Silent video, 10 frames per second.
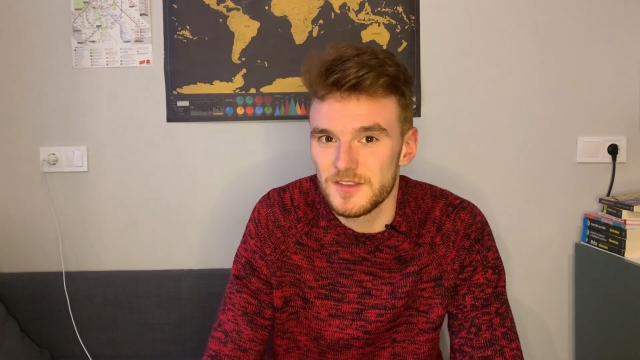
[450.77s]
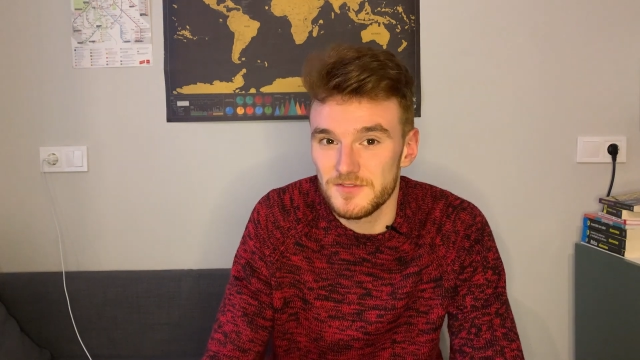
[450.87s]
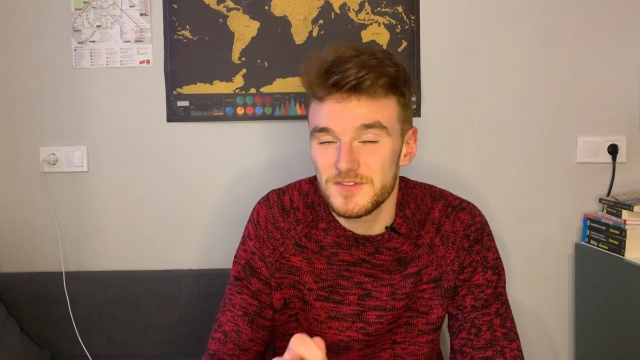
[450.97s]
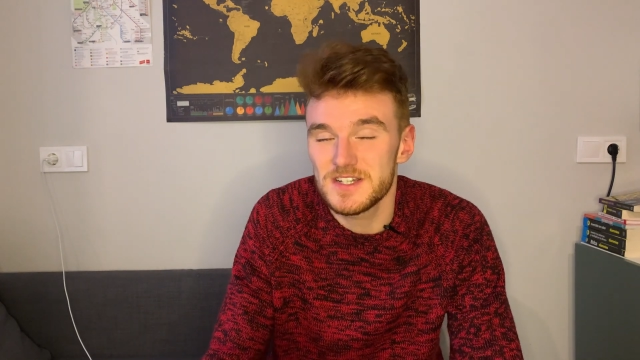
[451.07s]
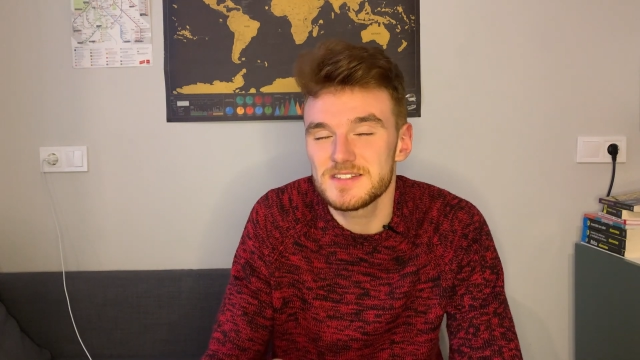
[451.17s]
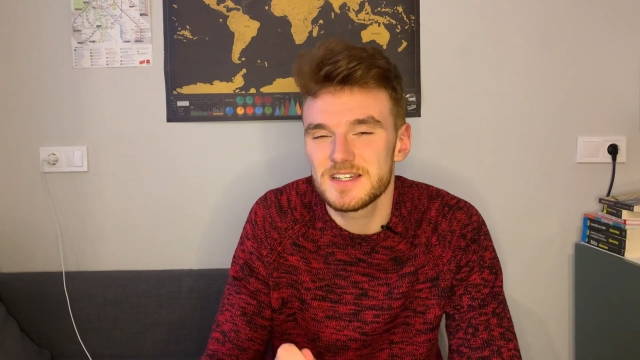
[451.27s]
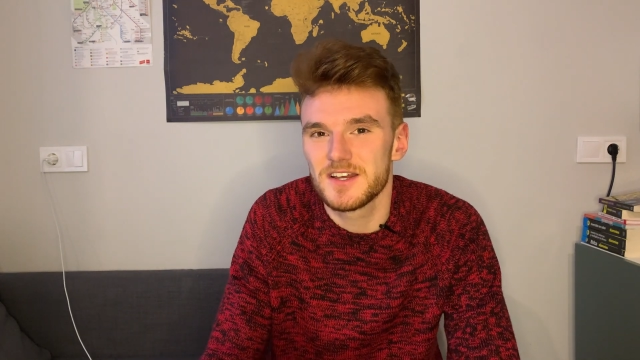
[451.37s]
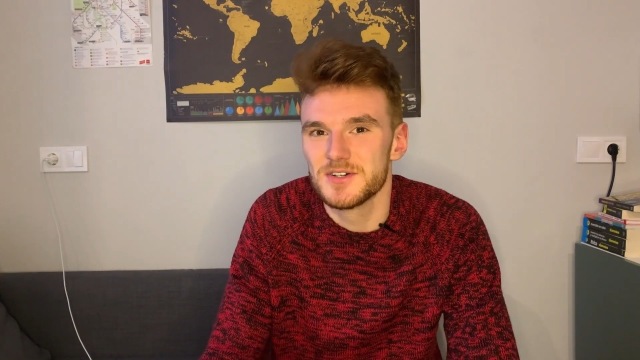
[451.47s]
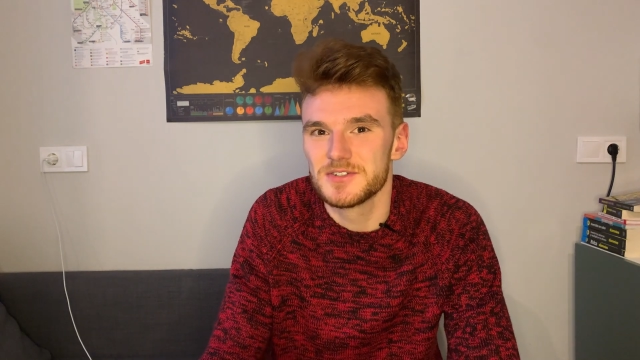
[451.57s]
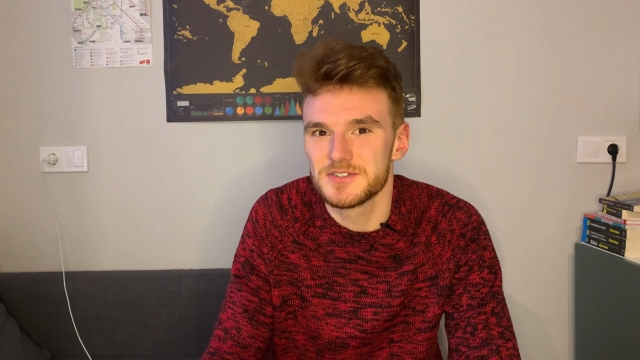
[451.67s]
The first thing I
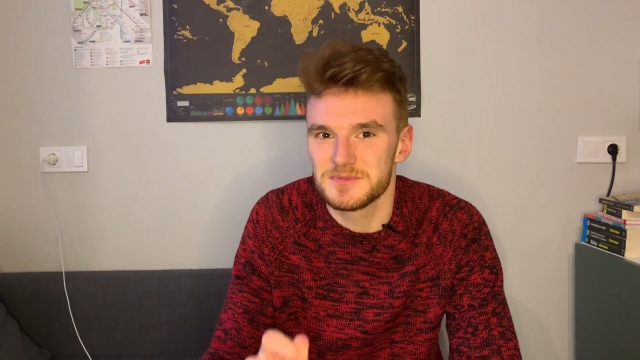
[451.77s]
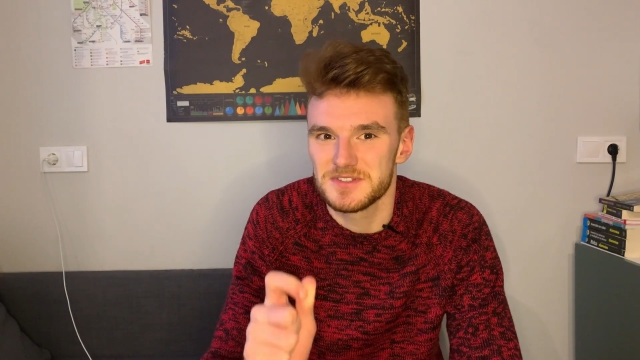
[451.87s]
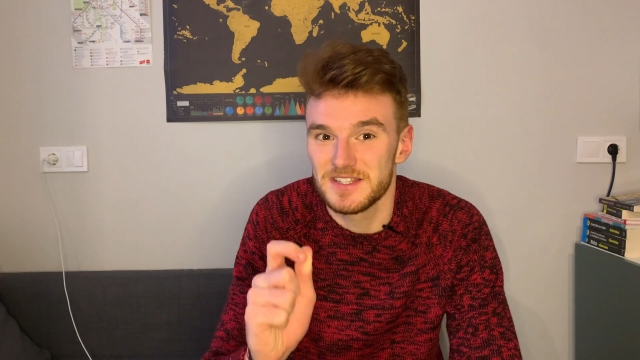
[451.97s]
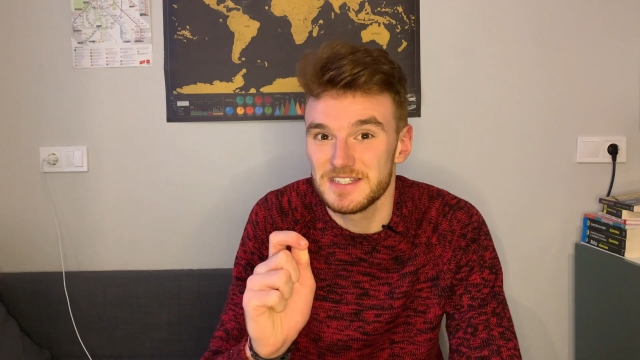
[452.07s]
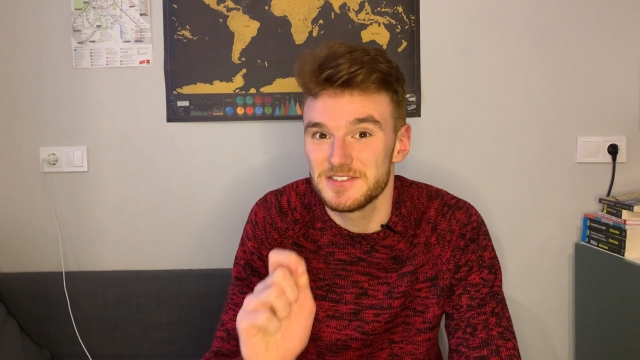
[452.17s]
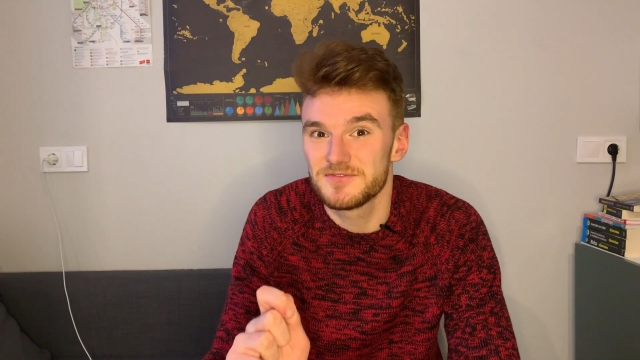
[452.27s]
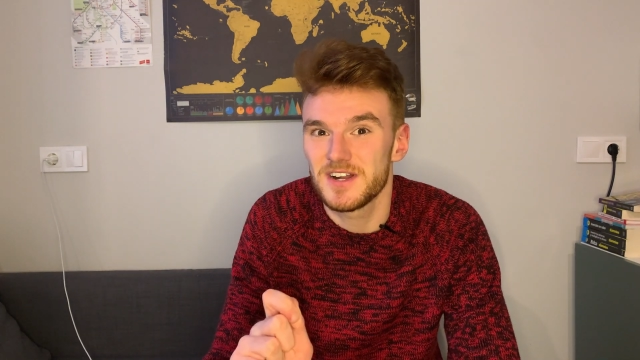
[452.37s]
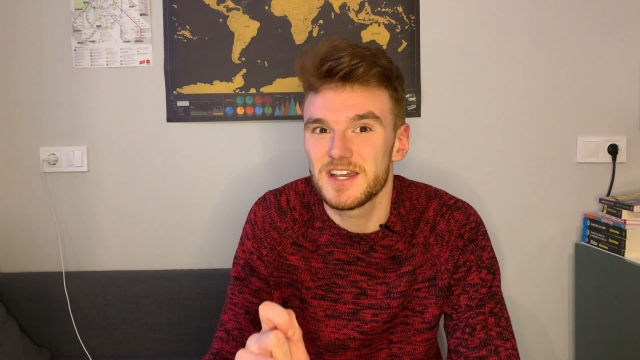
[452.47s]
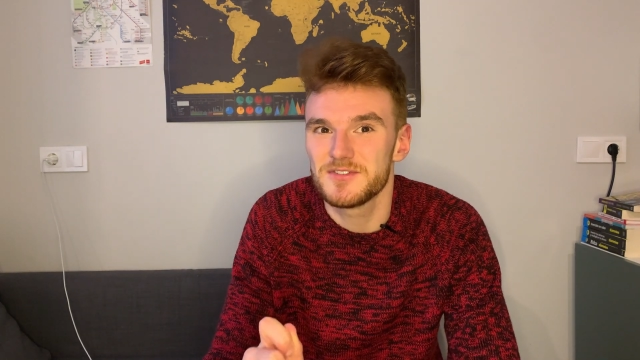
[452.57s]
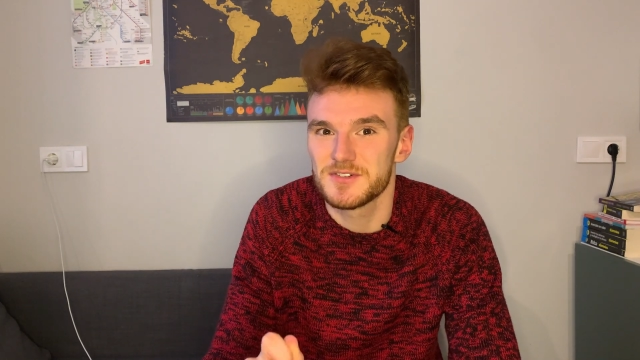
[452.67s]
noticed was that these
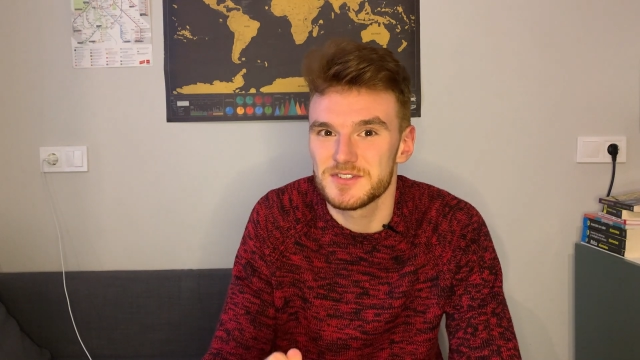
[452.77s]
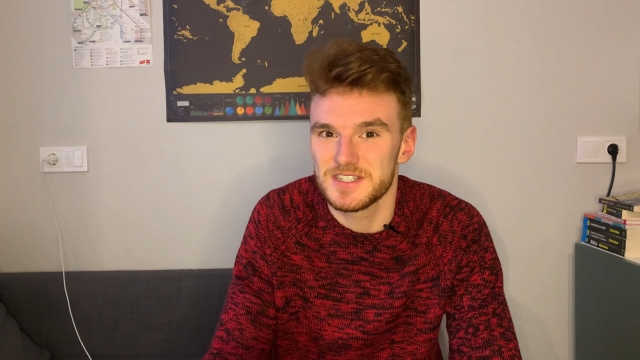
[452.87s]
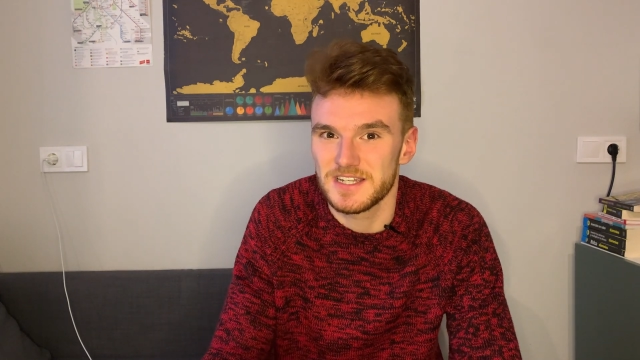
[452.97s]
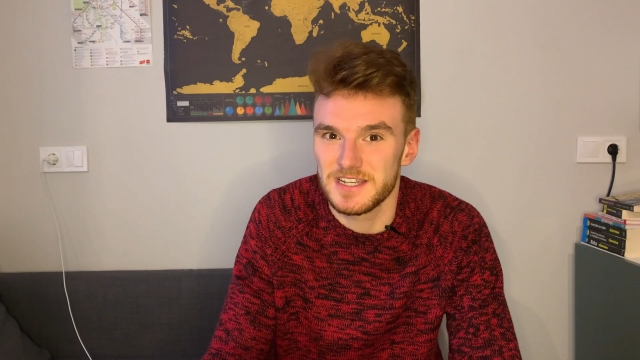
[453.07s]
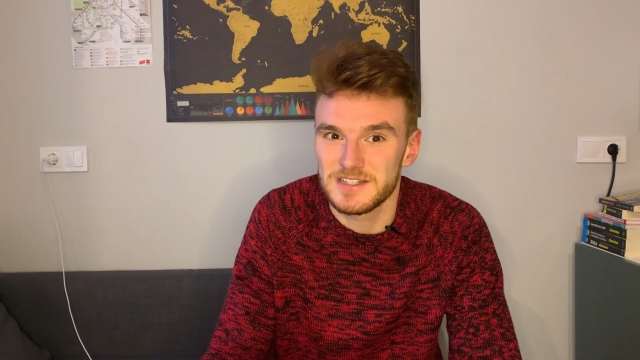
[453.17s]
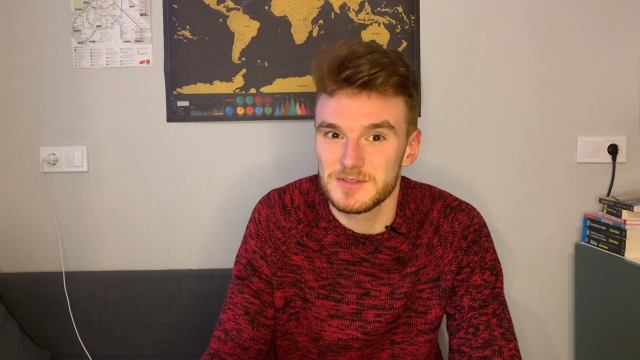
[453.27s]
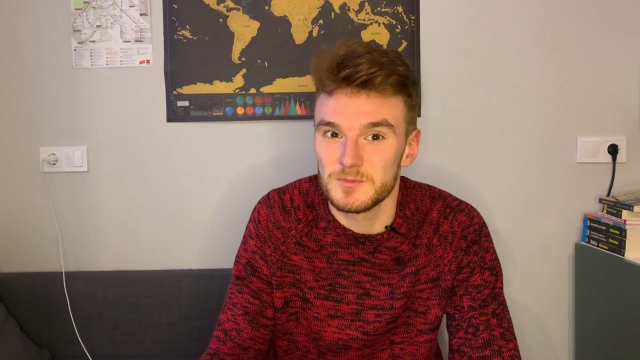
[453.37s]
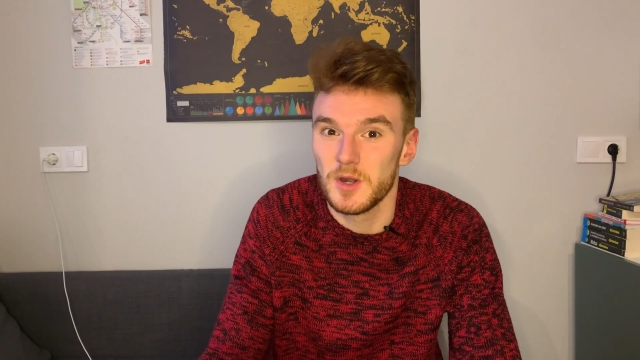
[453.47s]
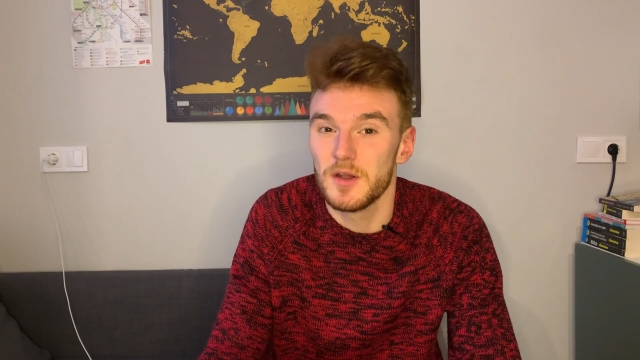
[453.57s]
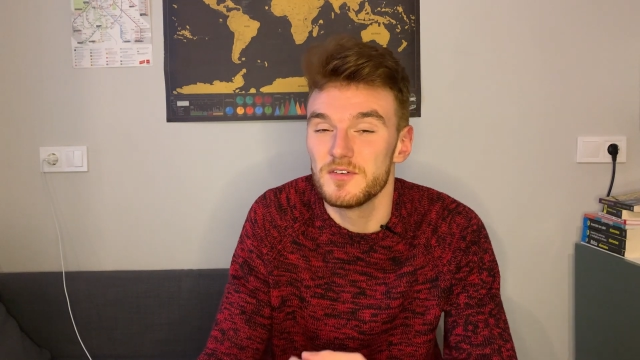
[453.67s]
5 euro tickets
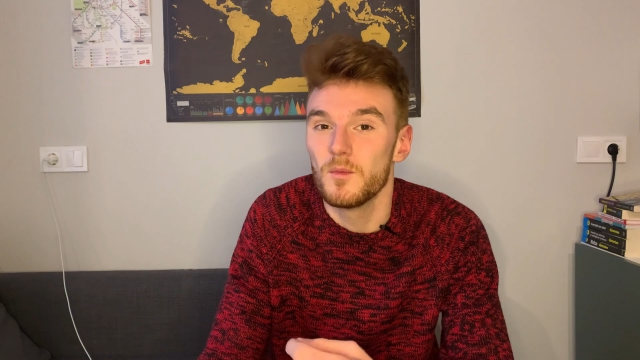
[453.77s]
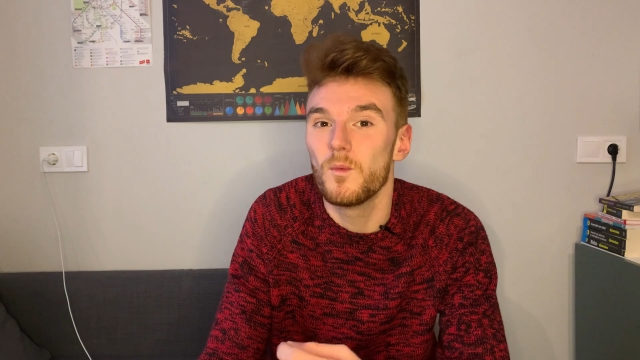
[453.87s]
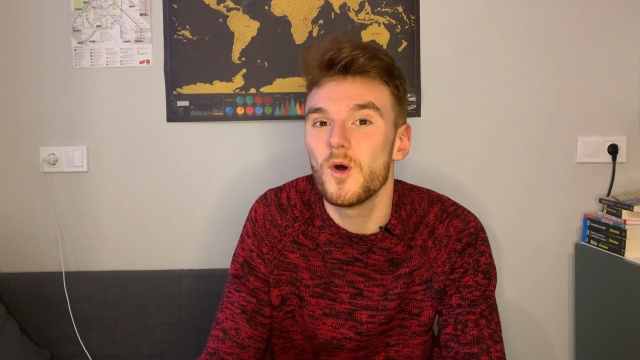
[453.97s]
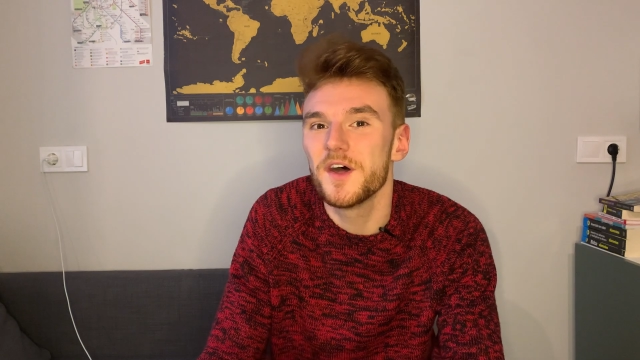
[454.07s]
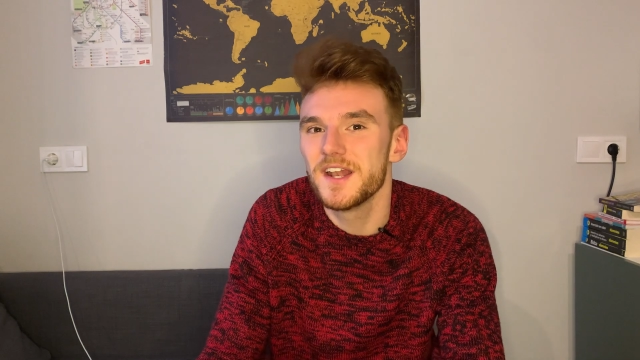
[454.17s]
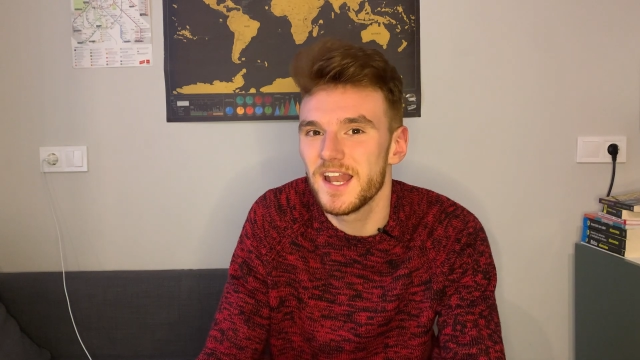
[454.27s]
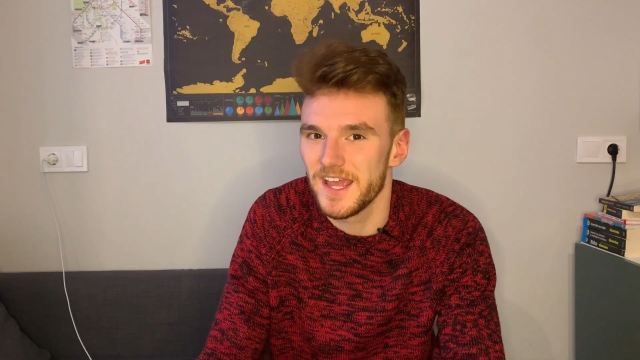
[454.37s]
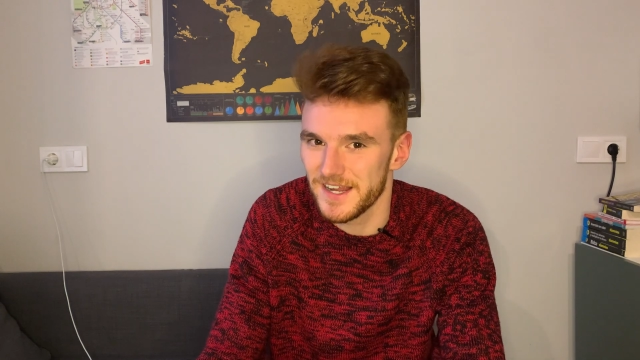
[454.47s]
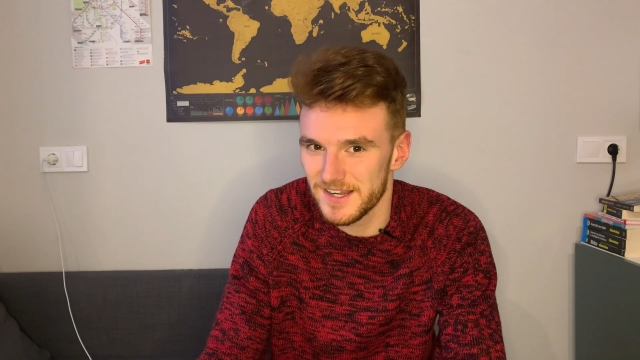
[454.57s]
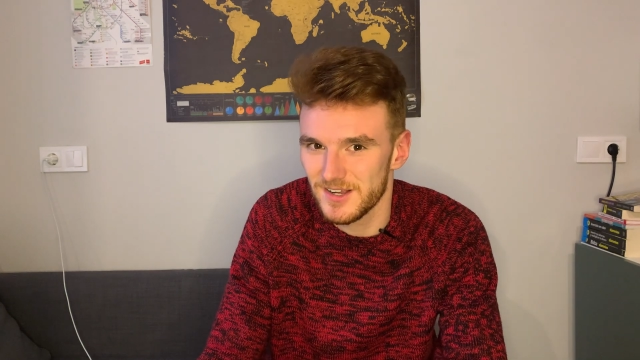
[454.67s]
were for one
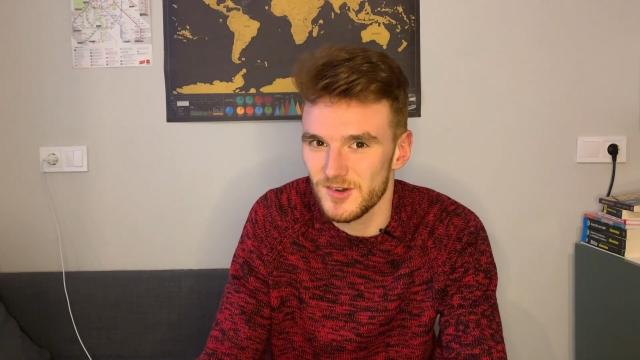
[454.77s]
leg,